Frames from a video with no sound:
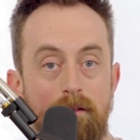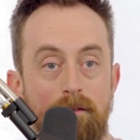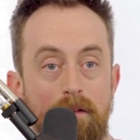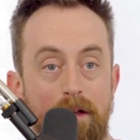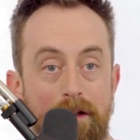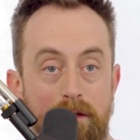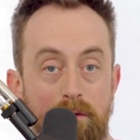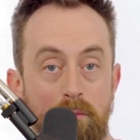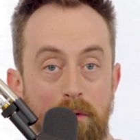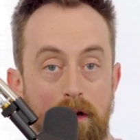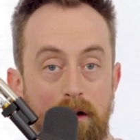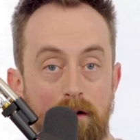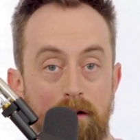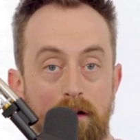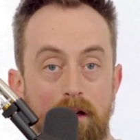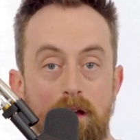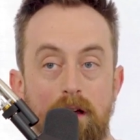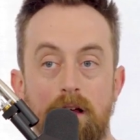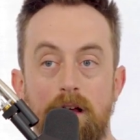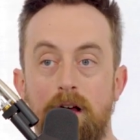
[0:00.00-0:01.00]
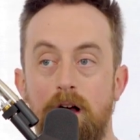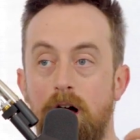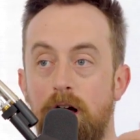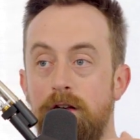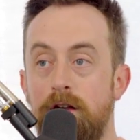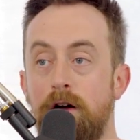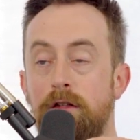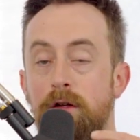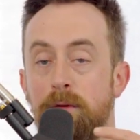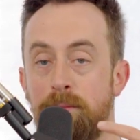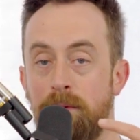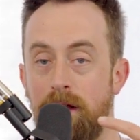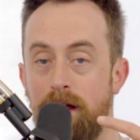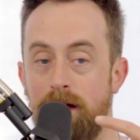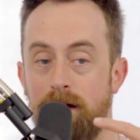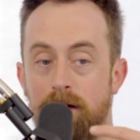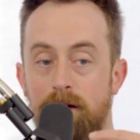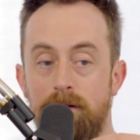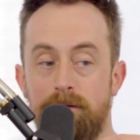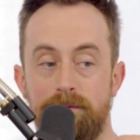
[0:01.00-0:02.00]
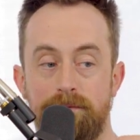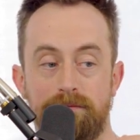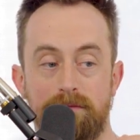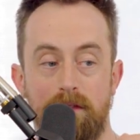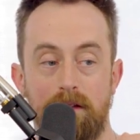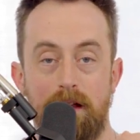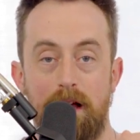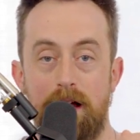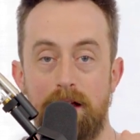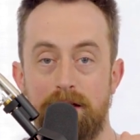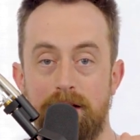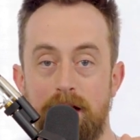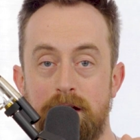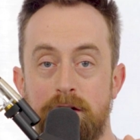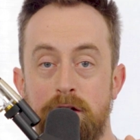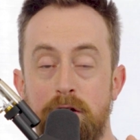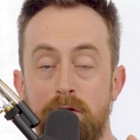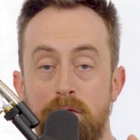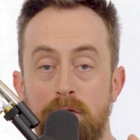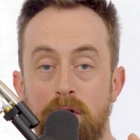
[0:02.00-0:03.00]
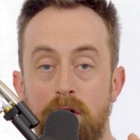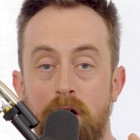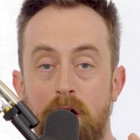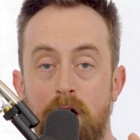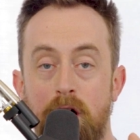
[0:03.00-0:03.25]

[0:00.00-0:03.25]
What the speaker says: That's weird. Another player, I said, you,